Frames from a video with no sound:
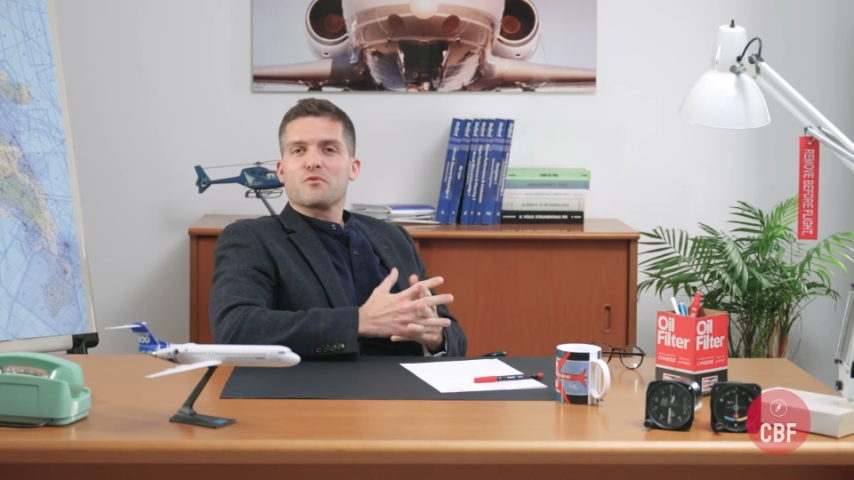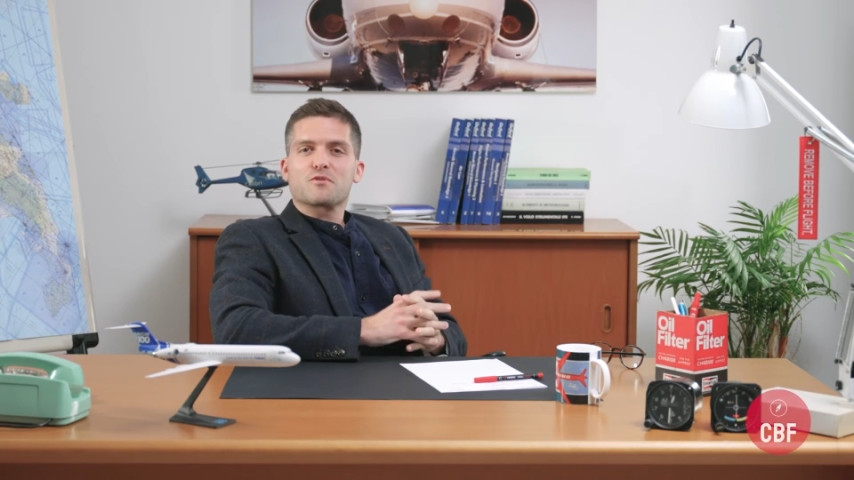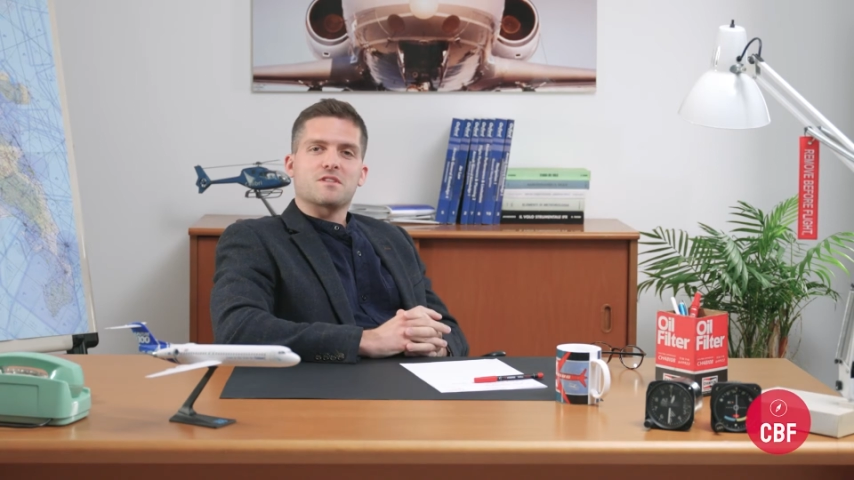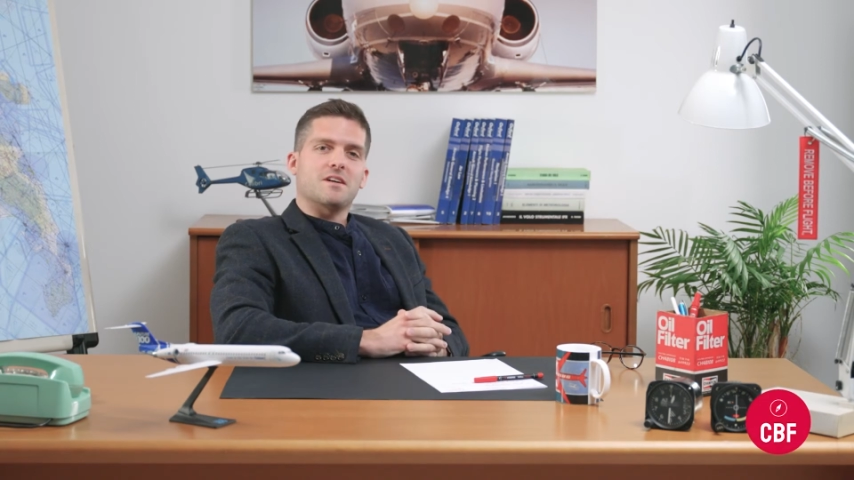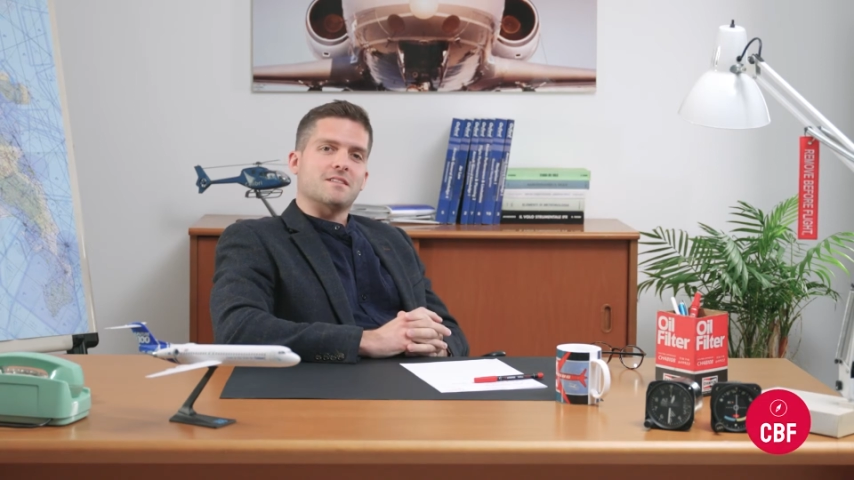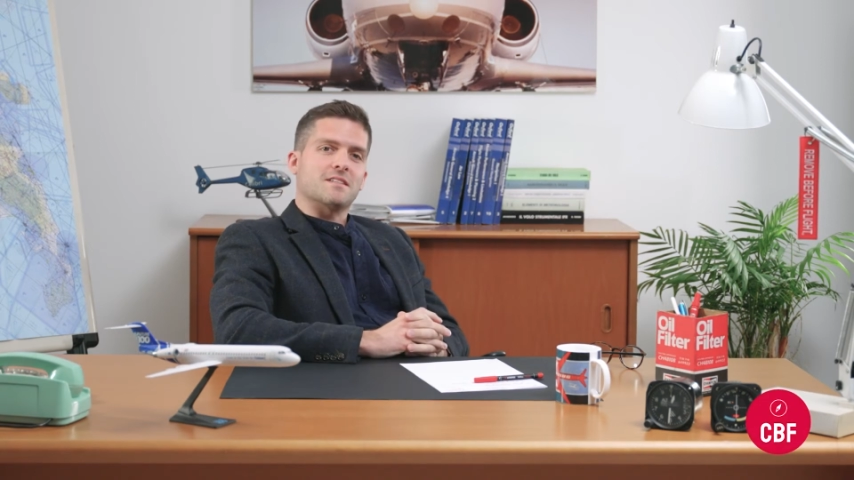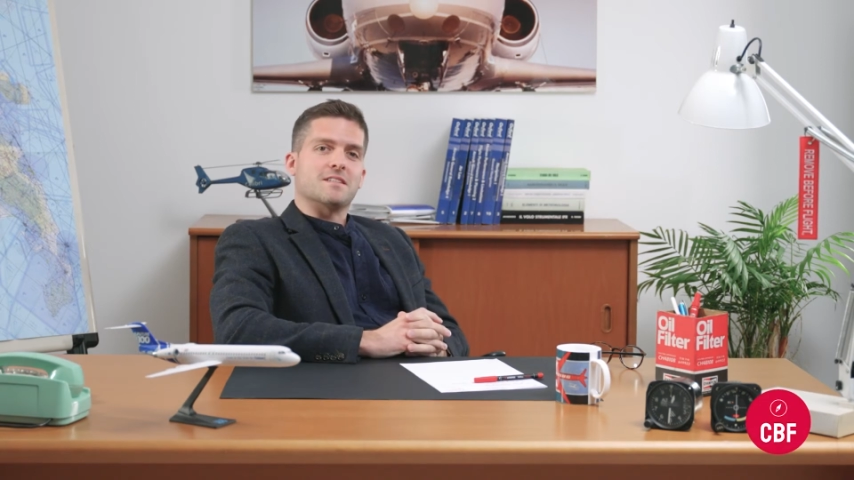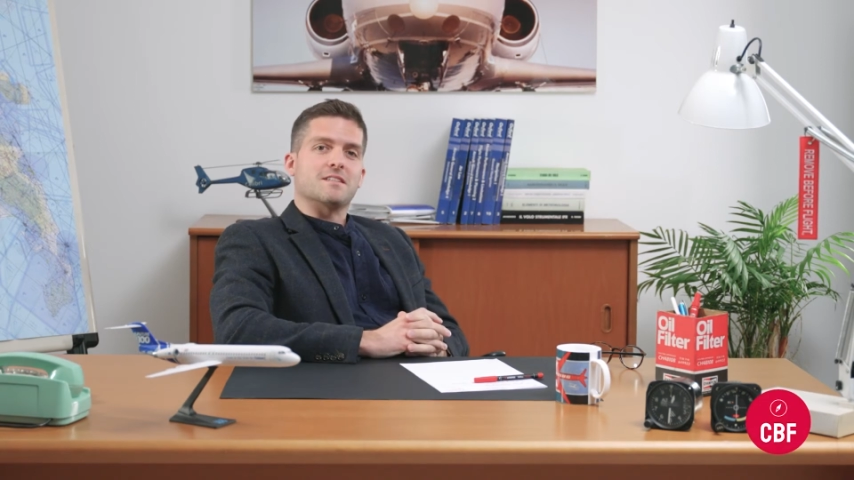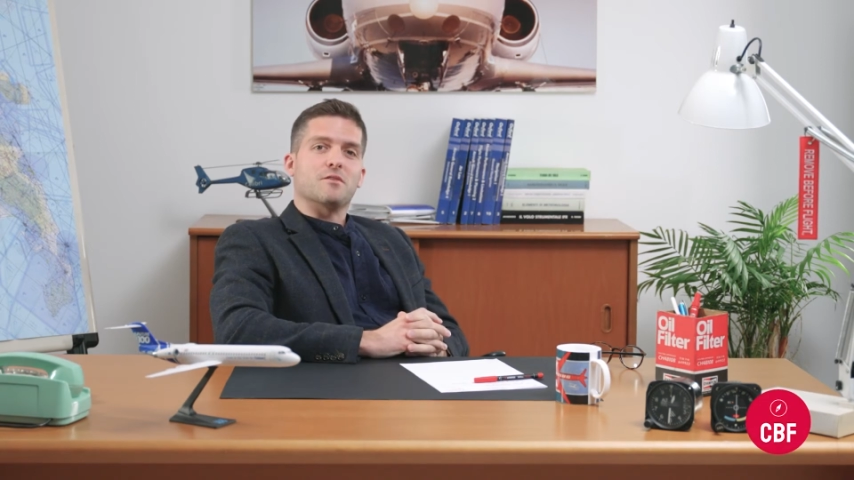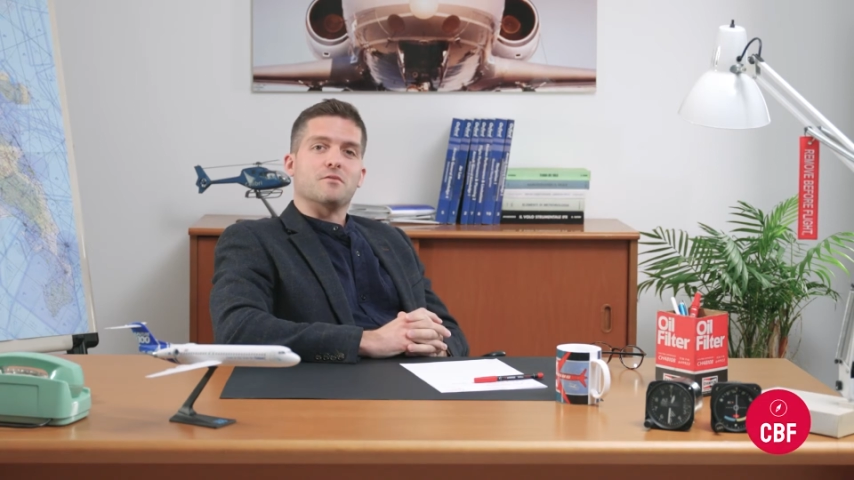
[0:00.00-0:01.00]
starting
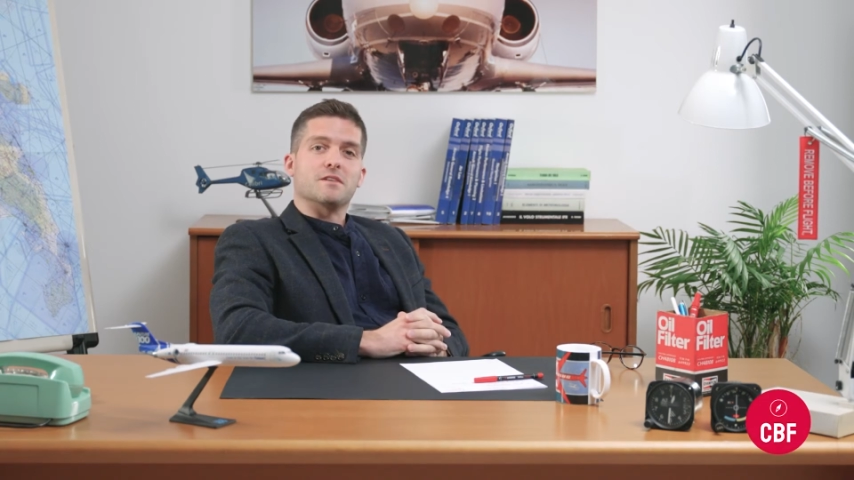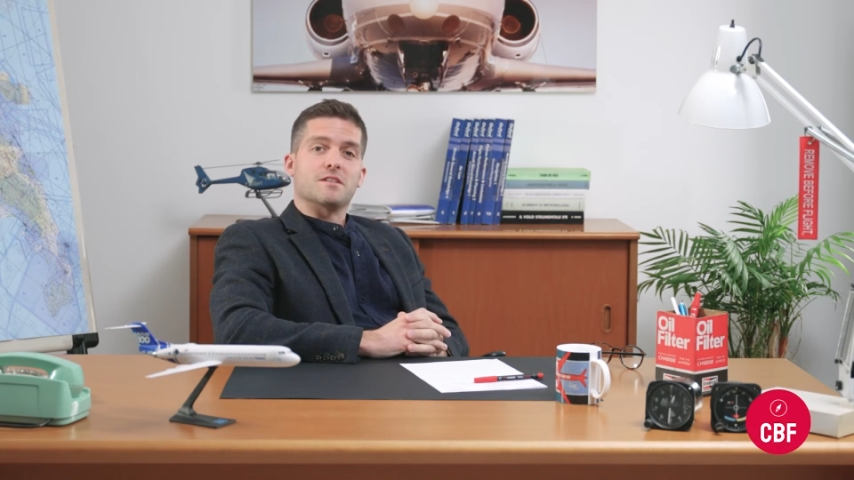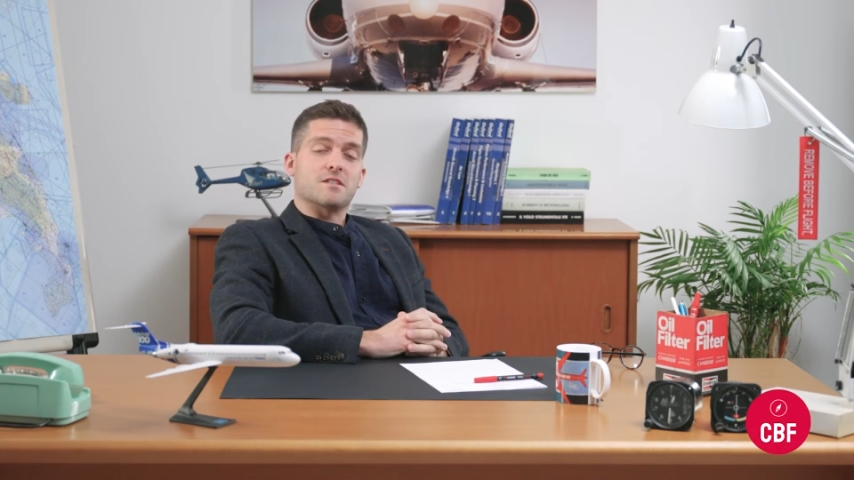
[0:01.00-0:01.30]
to delve into